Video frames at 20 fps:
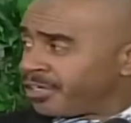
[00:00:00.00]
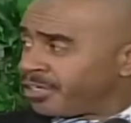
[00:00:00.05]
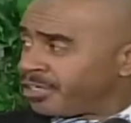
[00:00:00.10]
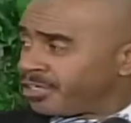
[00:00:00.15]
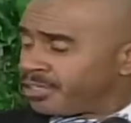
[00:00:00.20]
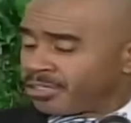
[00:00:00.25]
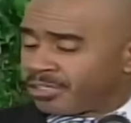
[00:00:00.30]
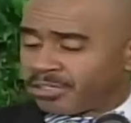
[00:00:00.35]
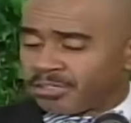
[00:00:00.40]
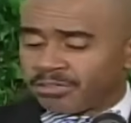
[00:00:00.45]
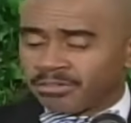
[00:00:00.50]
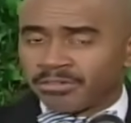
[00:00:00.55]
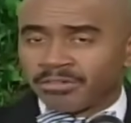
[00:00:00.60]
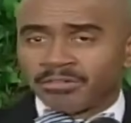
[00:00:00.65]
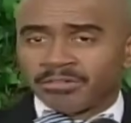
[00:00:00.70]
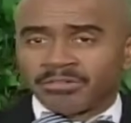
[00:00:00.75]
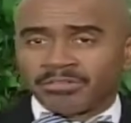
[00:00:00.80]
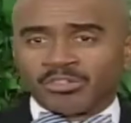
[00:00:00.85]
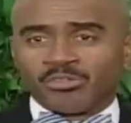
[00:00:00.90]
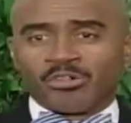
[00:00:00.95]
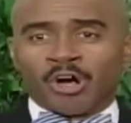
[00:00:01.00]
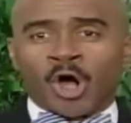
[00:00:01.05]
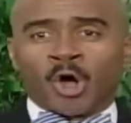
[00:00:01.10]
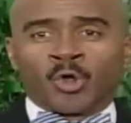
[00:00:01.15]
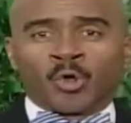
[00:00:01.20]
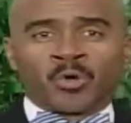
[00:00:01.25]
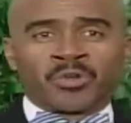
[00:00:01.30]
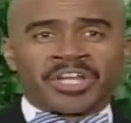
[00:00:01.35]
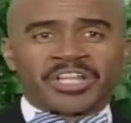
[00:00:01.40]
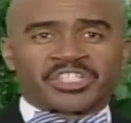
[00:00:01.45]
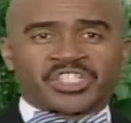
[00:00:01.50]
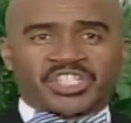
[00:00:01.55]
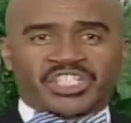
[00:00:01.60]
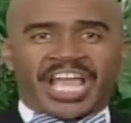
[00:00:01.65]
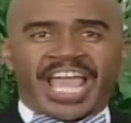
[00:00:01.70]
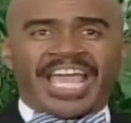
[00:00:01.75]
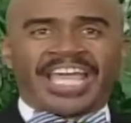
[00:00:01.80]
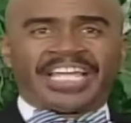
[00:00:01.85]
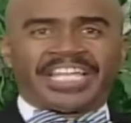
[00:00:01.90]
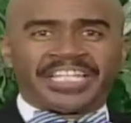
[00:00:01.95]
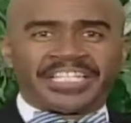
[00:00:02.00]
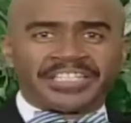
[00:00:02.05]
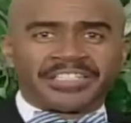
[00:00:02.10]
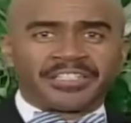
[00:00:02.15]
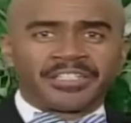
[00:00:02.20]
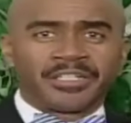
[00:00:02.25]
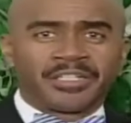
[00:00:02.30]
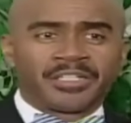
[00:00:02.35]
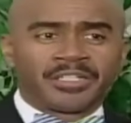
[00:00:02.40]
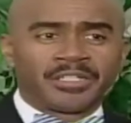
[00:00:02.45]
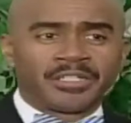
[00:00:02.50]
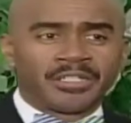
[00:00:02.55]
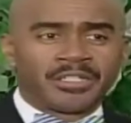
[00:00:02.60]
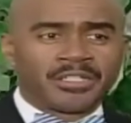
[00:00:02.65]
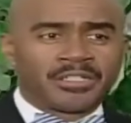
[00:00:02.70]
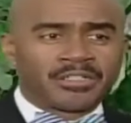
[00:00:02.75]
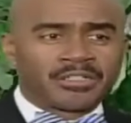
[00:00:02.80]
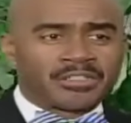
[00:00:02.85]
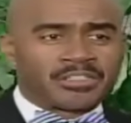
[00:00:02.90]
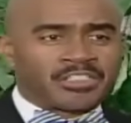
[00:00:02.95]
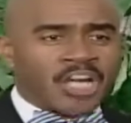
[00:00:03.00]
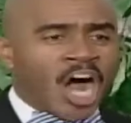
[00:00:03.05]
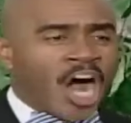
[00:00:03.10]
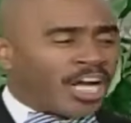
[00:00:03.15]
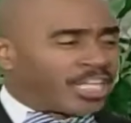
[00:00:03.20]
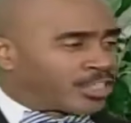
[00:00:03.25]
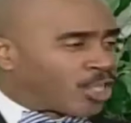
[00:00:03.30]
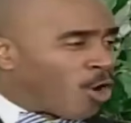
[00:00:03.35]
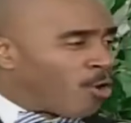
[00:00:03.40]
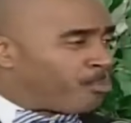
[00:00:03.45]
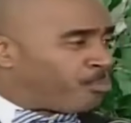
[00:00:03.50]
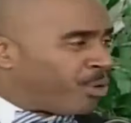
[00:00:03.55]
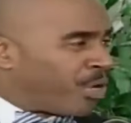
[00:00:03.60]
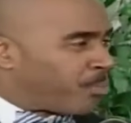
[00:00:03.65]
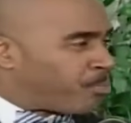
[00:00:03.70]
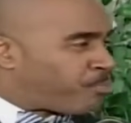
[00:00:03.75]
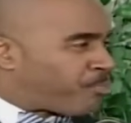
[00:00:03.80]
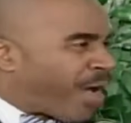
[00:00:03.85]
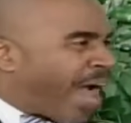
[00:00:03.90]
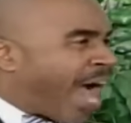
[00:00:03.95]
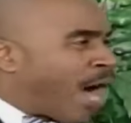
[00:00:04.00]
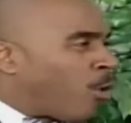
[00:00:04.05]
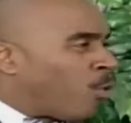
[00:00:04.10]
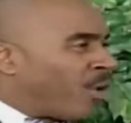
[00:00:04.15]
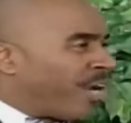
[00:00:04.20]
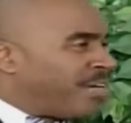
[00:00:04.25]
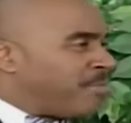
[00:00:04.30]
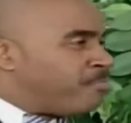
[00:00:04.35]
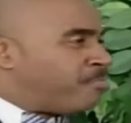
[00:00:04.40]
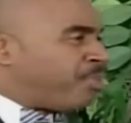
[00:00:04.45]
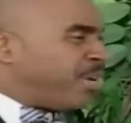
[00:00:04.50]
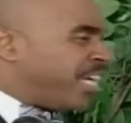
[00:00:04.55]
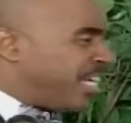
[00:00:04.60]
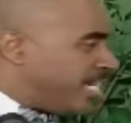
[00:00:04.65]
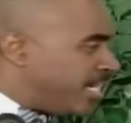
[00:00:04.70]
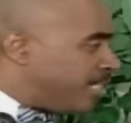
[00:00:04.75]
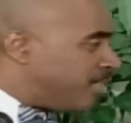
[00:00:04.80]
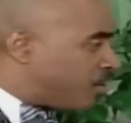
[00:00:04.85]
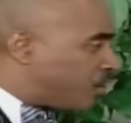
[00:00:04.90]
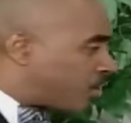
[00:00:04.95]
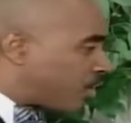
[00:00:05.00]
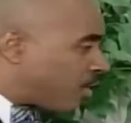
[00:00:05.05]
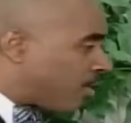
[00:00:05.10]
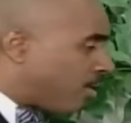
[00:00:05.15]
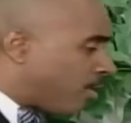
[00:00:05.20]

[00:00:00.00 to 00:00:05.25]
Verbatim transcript: That's right. You hold a chain. Amen. God don't put power in bees.